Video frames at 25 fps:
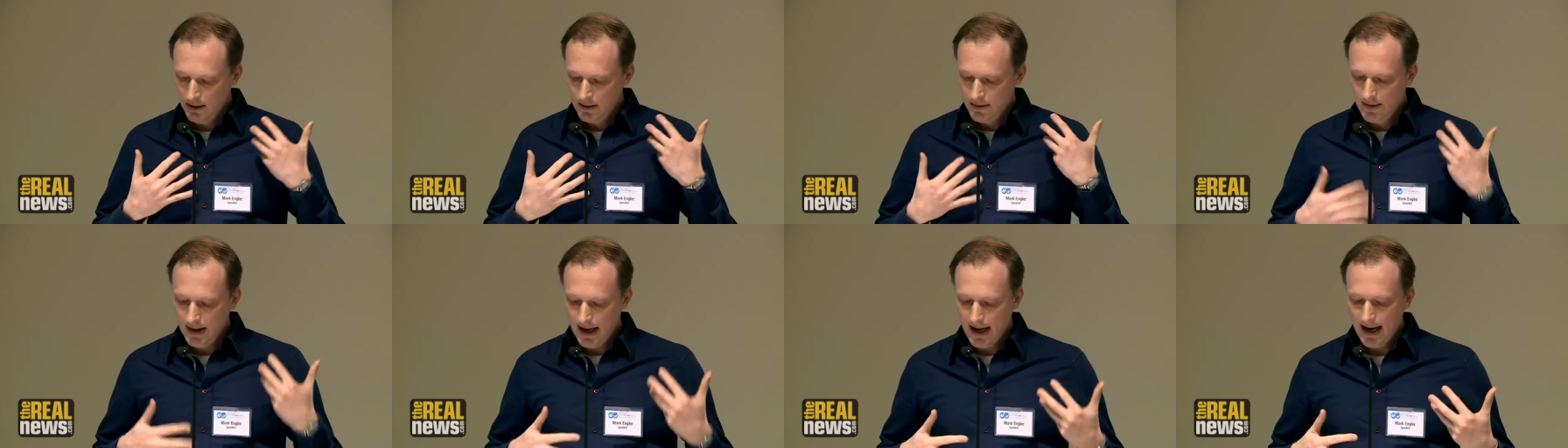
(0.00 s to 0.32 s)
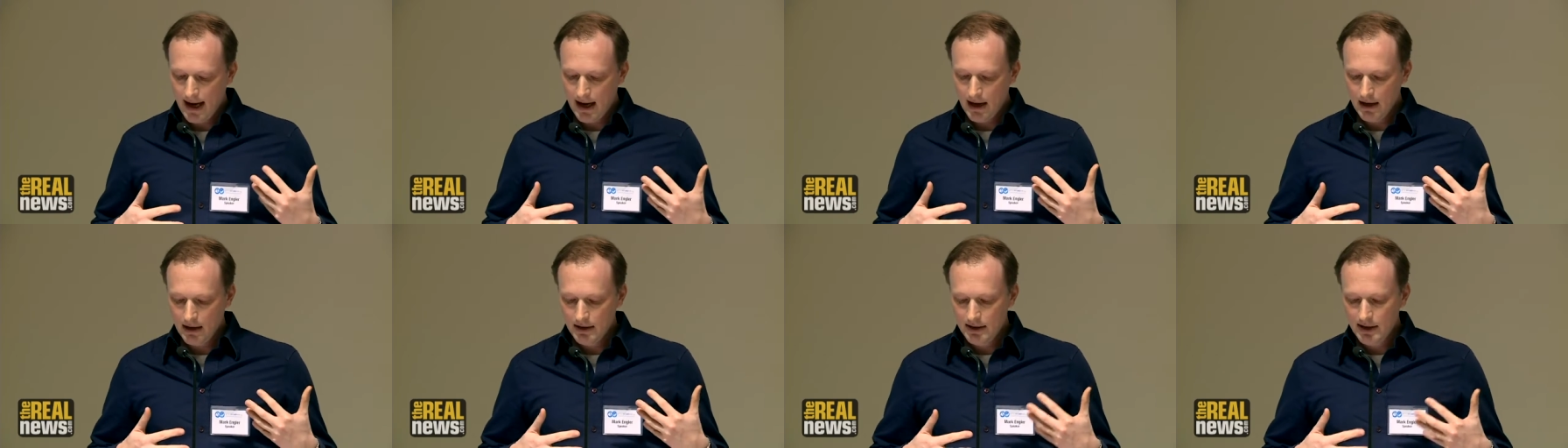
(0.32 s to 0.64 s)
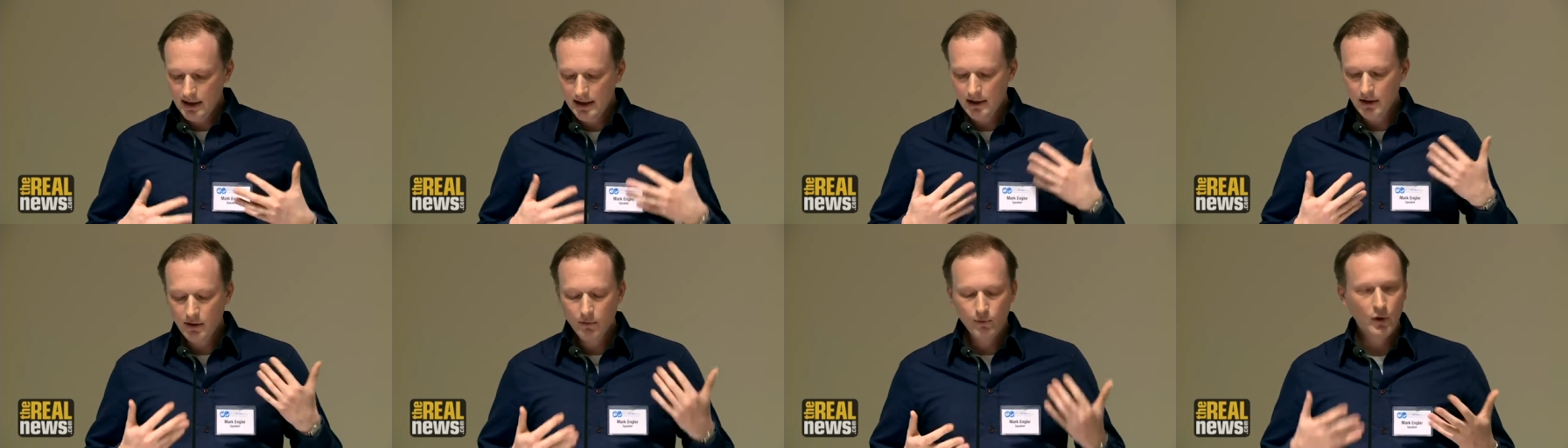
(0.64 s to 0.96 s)
that
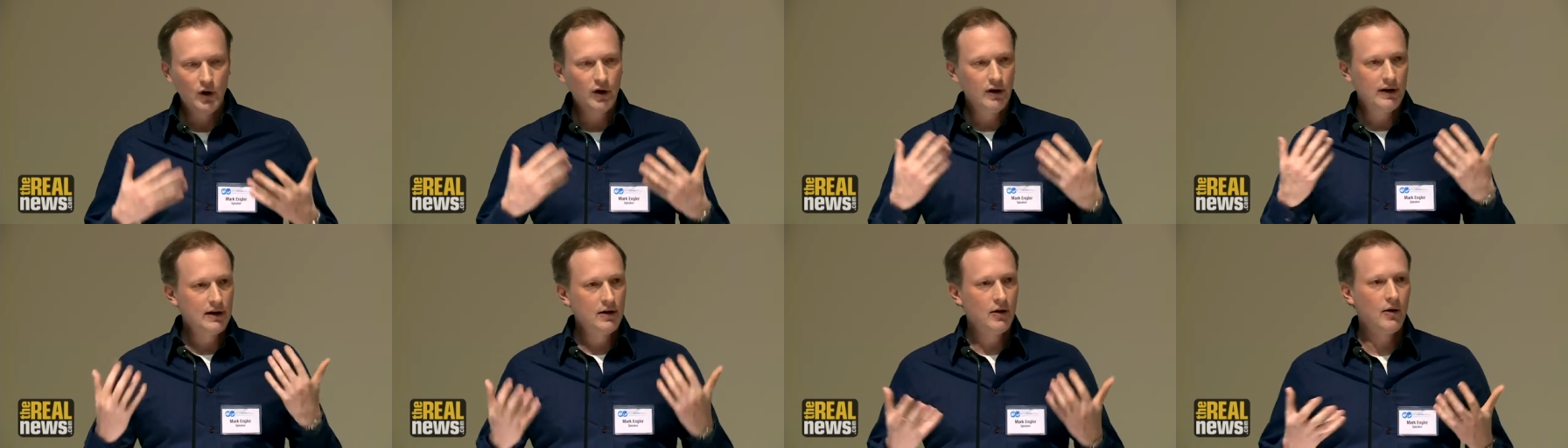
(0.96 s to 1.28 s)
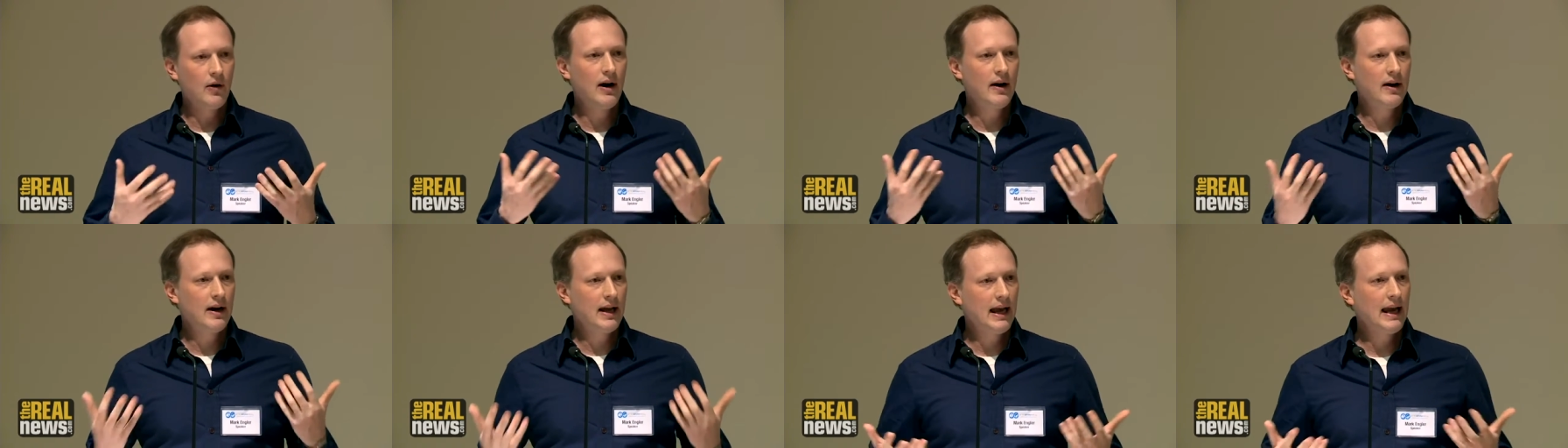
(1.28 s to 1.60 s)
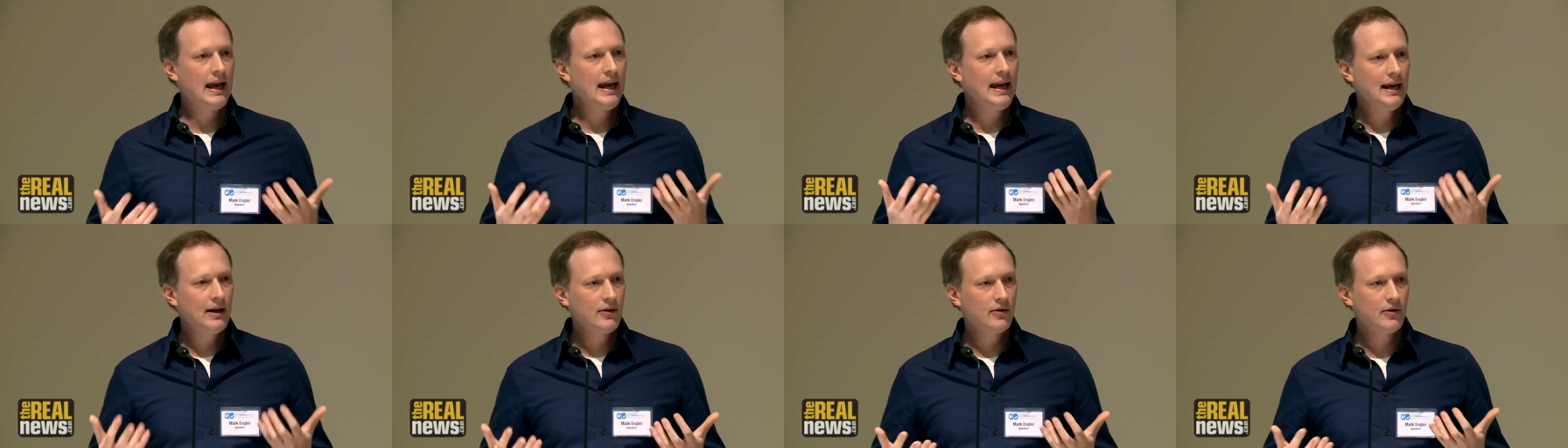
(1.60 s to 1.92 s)
didn't really know how to
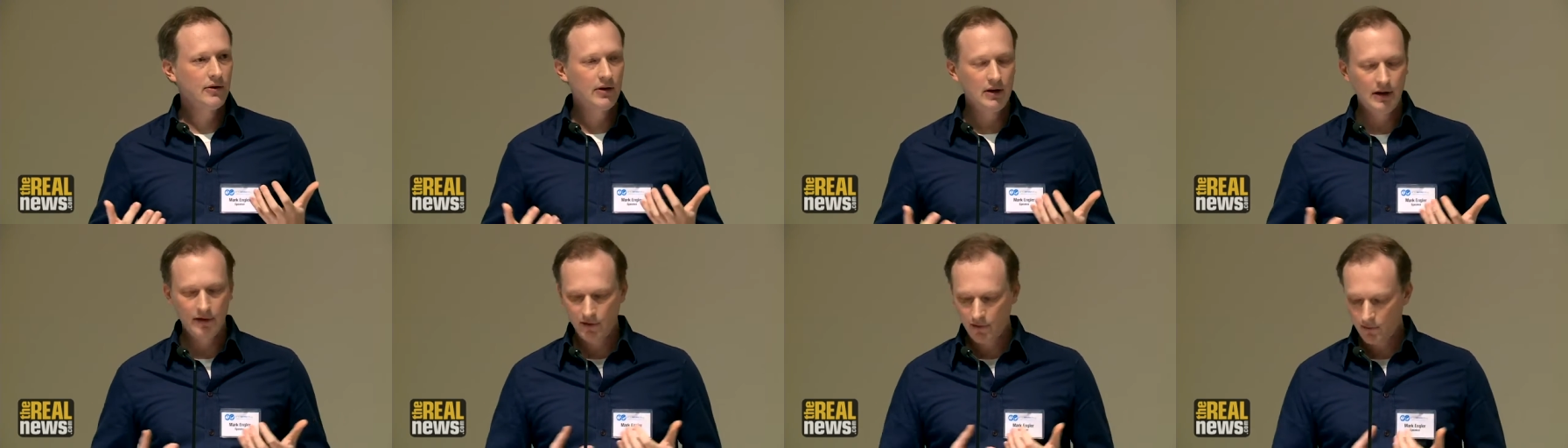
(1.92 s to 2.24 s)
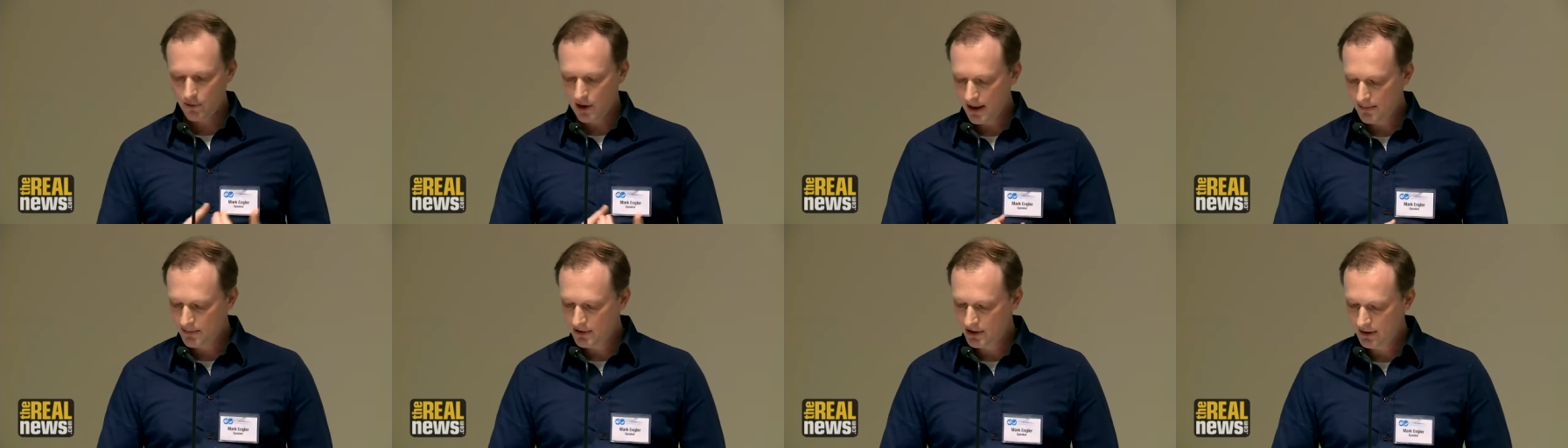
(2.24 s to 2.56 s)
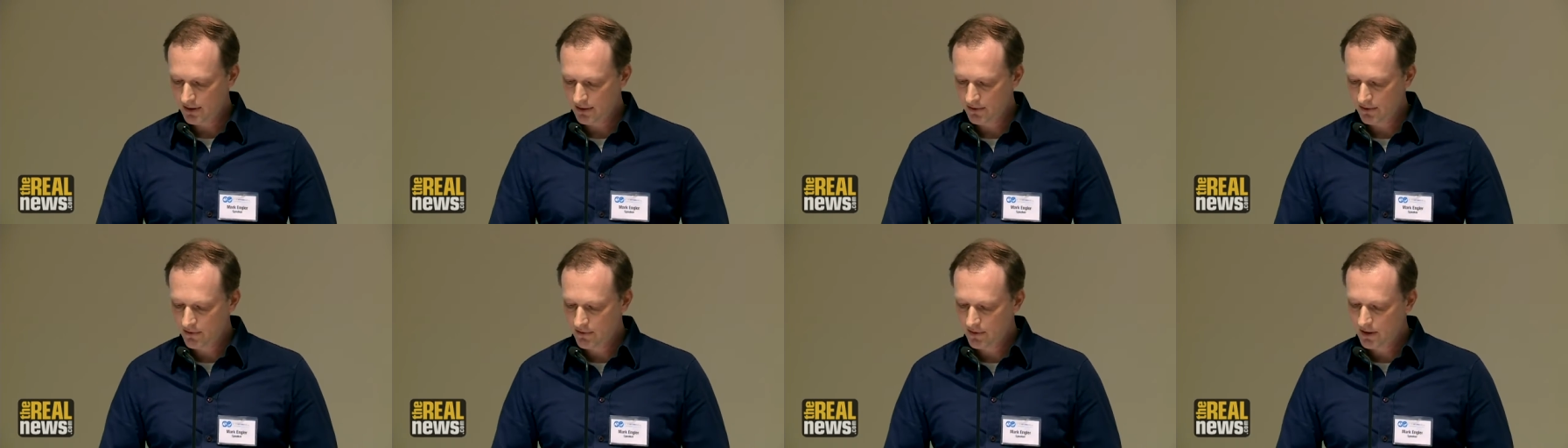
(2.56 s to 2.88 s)
handle these
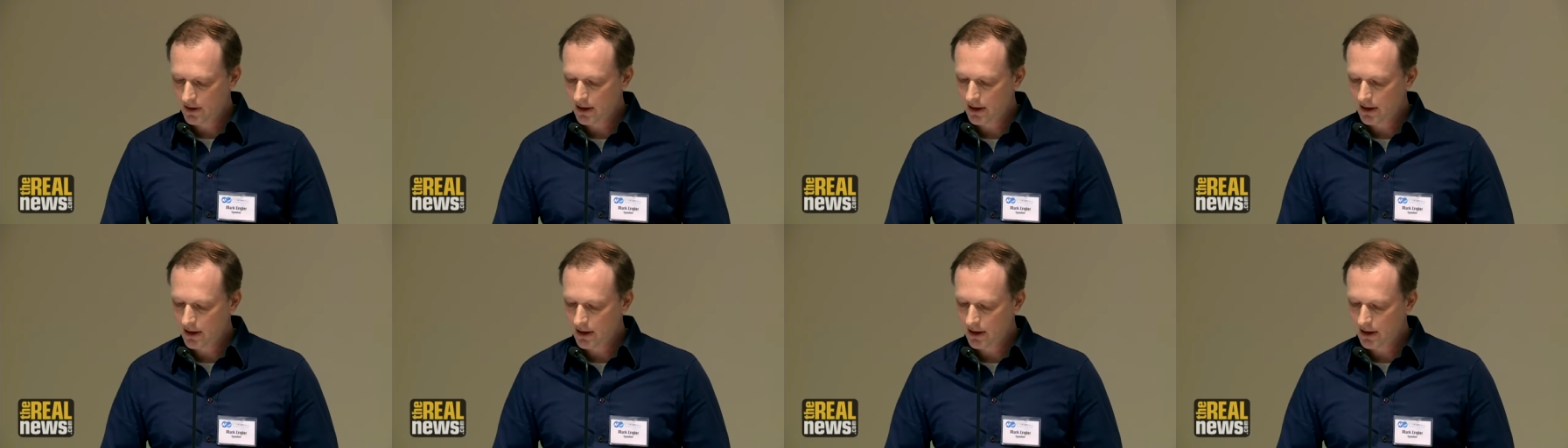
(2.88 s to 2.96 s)
eruptions.